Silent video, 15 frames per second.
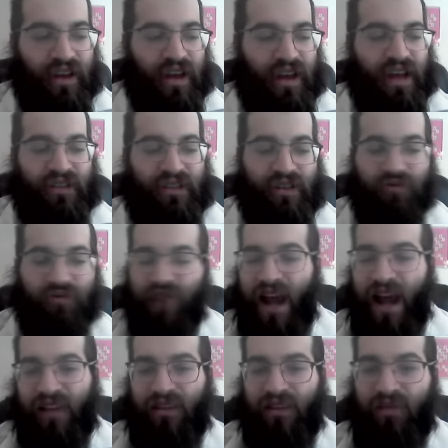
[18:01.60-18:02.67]
And they
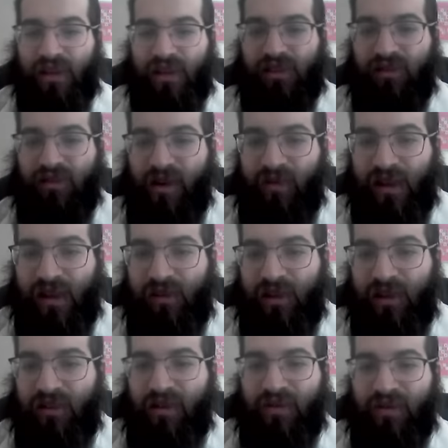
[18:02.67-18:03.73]
ran to the Mittler Rebbe, and the
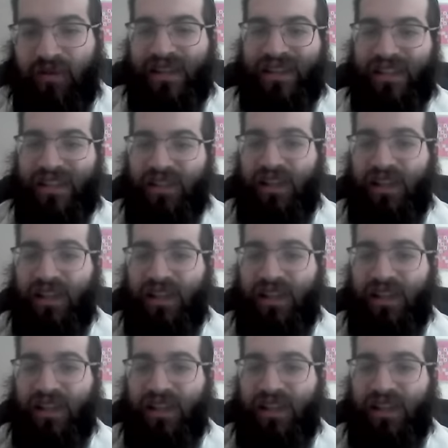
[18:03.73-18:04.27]
Mittler Rebbe said they should